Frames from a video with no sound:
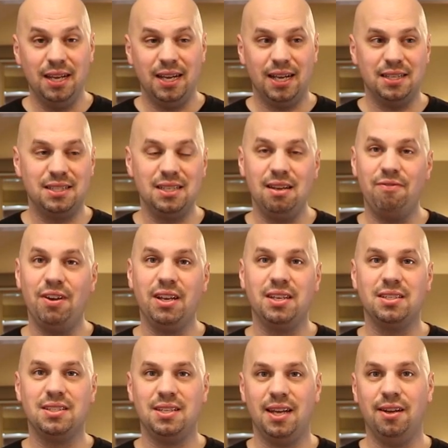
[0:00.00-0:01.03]
and see if I
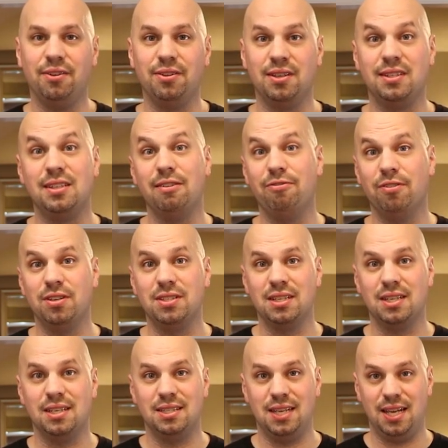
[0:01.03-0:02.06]
can tell the difference
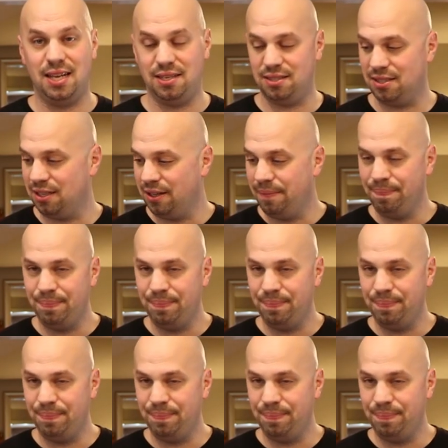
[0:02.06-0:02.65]
in taste.